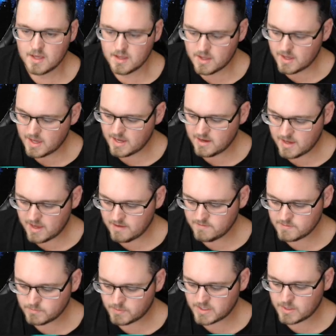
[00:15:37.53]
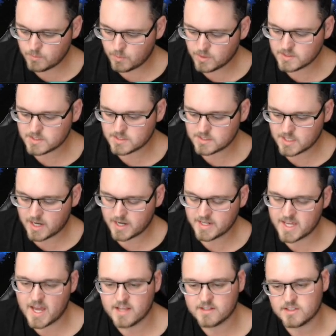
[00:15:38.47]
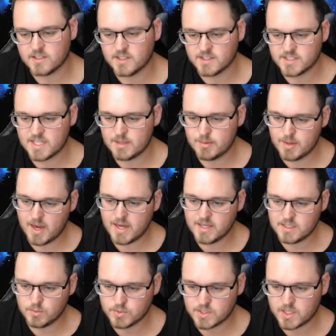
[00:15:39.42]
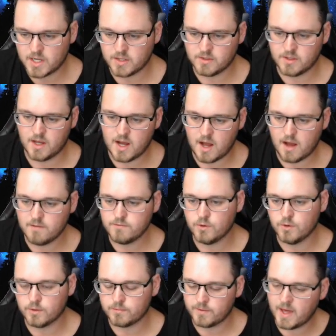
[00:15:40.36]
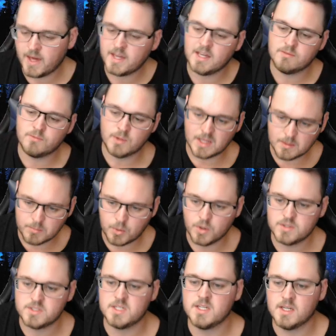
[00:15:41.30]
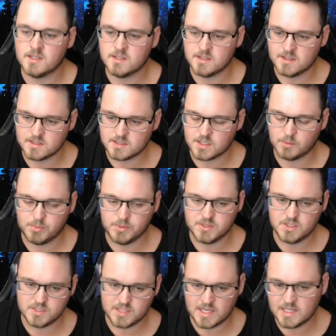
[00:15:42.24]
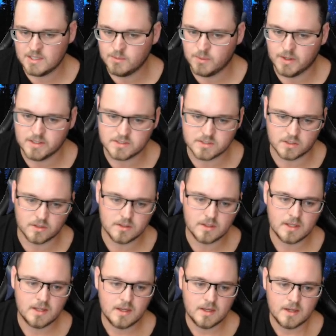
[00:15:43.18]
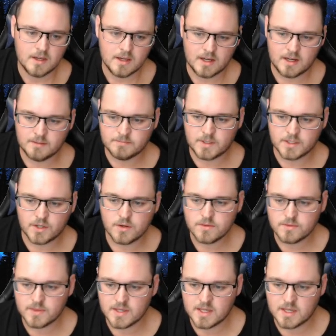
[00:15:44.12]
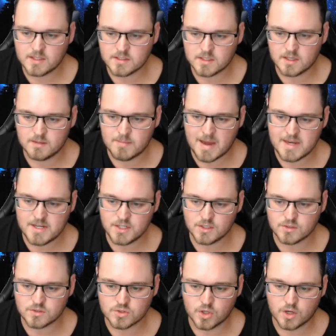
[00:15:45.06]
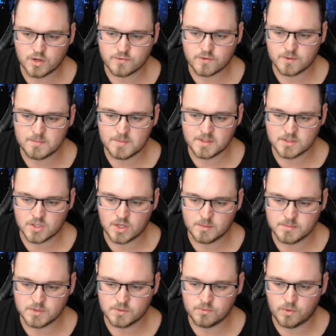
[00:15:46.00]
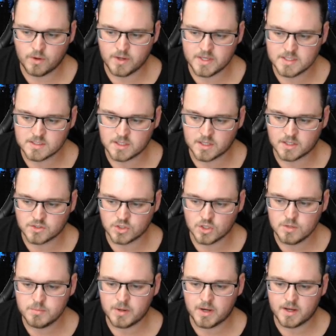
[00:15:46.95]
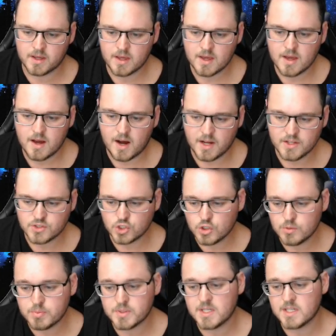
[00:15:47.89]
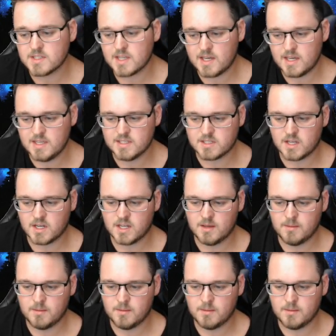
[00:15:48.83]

even when he was starting outside the CVAs, he was starting on the half forward flank and really pushing into the stoppages anyway. So I don't think it's a major concern for him in terms of what he's going to do, but I do predict that he's going